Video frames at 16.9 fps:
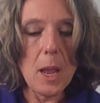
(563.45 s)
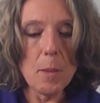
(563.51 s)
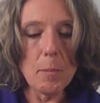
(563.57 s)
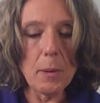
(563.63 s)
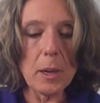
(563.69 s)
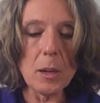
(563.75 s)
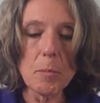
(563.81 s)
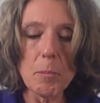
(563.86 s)

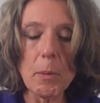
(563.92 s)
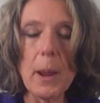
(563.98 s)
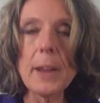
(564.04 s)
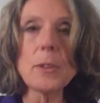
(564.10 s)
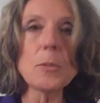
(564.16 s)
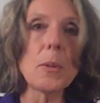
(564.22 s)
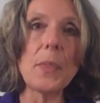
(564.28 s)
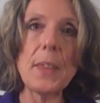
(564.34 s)
but
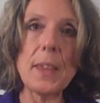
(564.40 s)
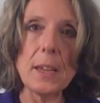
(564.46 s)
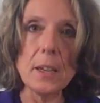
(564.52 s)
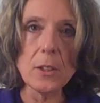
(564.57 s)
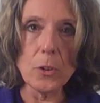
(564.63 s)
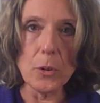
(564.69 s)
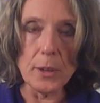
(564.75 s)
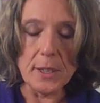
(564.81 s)
combined with the
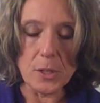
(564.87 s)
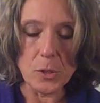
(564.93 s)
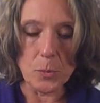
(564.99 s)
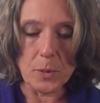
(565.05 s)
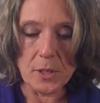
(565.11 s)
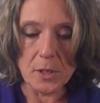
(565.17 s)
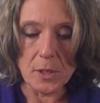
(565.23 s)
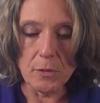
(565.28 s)
increased
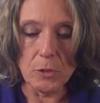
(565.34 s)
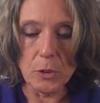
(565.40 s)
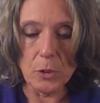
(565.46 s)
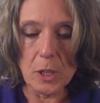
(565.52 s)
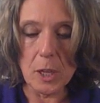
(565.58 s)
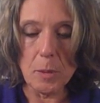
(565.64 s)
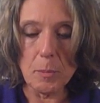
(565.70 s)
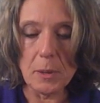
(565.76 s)
risk of
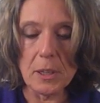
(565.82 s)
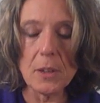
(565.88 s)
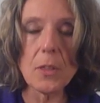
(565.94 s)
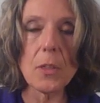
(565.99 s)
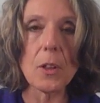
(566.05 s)
leukemia,